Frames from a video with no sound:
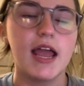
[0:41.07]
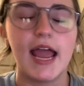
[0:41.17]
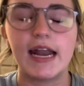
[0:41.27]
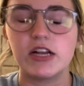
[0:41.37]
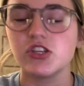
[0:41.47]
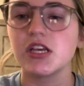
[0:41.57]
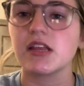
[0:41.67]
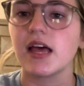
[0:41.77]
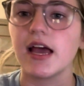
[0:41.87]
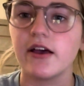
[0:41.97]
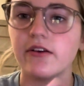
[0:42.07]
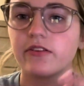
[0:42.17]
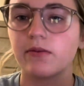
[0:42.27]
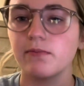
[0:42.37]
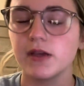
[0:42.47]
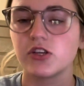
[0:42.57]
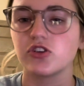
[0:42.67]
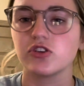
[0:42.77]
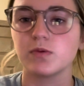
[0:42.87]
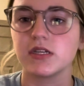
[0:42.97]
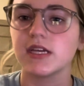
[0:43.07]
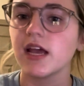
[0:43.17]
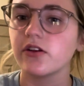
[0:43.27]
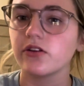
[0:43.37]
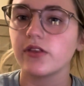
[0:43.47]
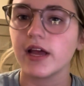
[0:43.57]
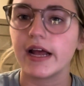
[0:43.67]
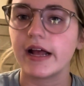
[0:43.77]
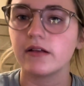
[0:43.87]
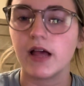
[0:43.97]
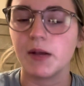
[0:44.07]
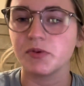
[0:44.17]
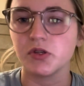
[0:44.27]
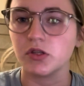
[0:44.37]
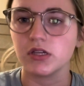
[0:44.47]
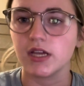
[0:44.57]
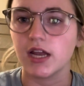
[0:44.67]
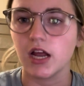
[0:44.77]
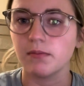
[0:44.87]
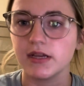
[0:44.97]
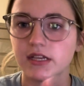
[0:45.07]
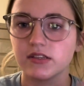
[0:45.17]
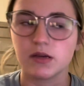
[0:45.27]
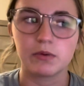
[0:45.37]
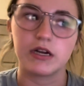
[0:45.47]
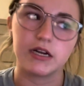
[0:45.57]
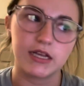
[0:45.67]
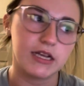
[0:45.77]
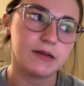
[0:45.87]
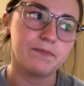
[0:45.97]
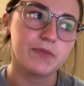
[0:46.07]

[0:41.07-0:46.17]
and I just think of that as mixtures put together that absolutely cannot be separated again.